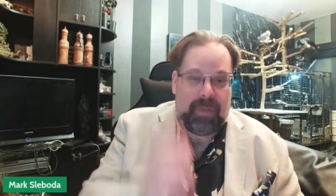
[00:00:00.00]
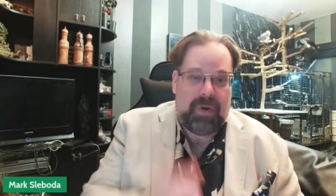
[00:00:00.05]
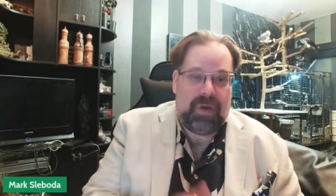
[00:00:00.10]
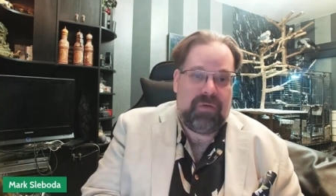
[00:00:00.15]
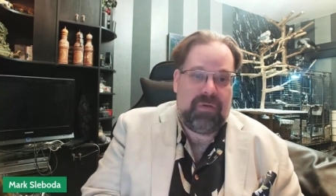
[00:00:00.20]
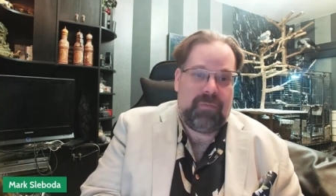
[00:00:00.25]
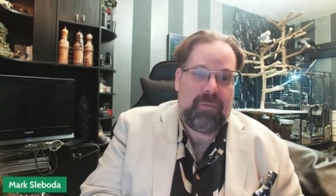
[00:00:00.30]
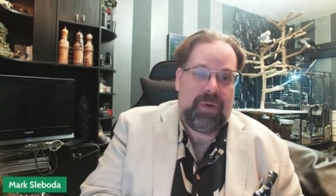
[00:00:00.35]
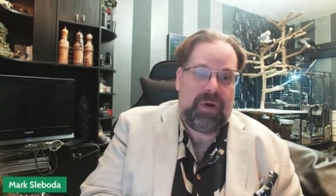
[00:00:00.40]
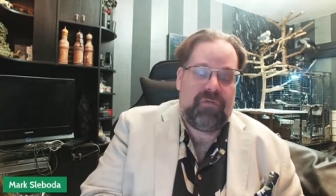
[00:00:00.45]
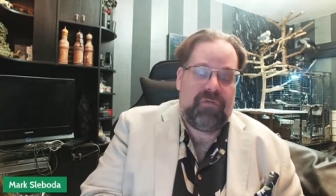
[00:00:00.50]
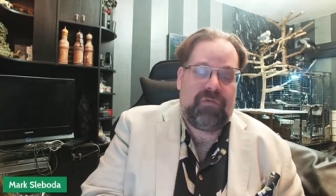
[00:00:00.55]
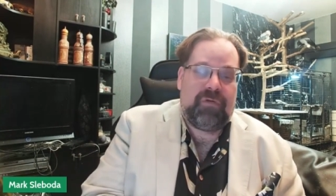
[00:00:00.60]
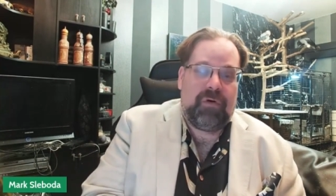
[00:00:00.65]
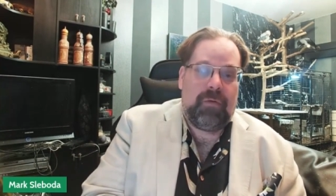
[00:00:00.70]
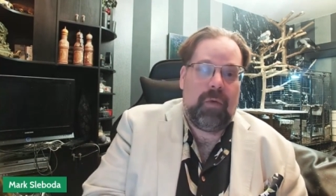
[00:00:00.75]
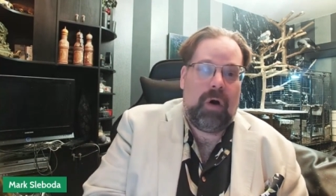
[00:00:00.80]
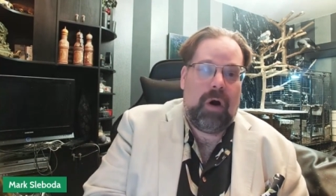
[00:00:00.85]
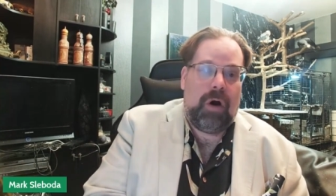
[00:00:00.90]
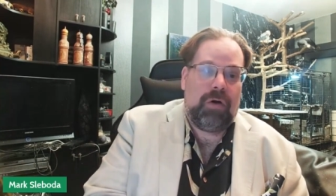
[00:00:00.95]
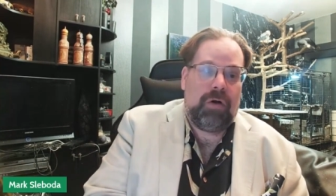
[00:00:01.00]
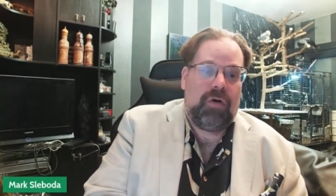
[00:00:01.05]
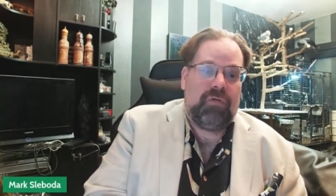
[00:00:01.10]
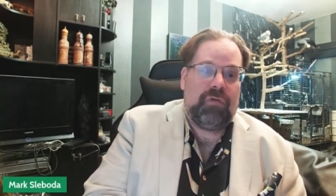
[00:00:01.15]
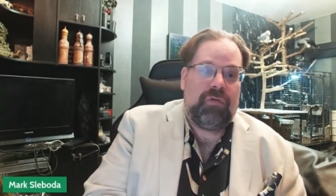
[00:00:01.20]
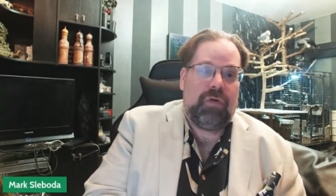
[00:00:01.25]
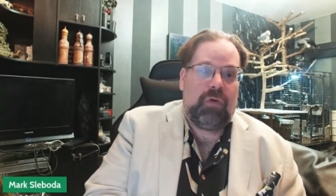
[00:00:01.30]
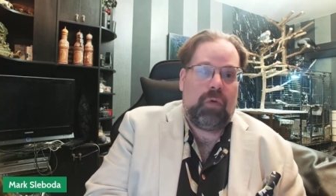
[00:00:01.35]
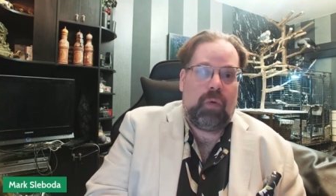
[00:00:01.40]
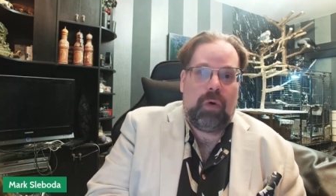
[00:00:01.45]
but but from all
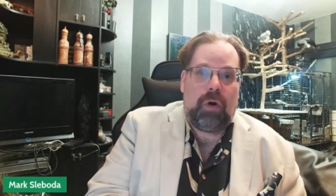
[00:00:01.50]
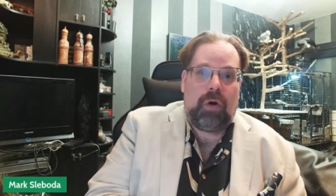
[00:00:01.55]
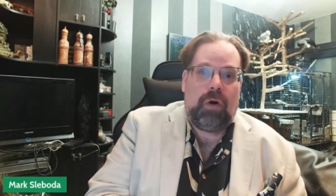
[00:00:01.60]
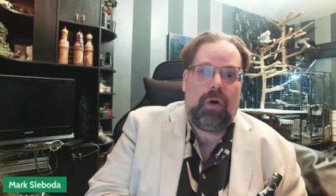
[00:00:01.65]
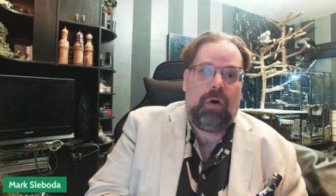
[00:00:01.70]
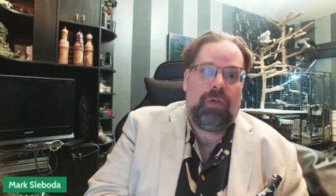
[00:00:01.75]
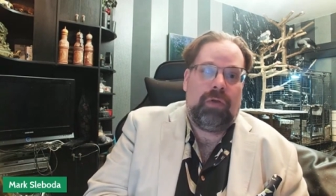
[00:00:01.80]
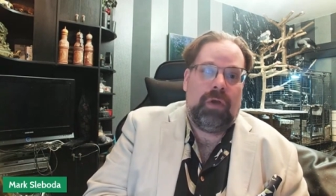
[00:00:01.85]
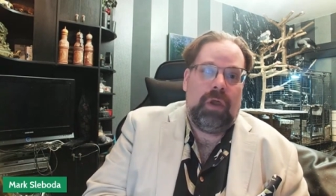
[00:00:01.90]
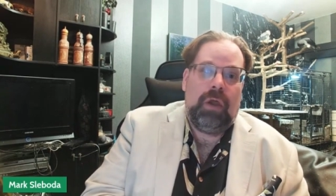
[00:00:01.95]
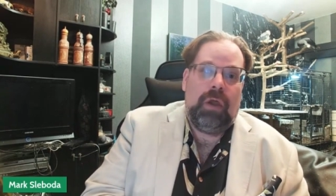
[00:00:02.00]
over the world.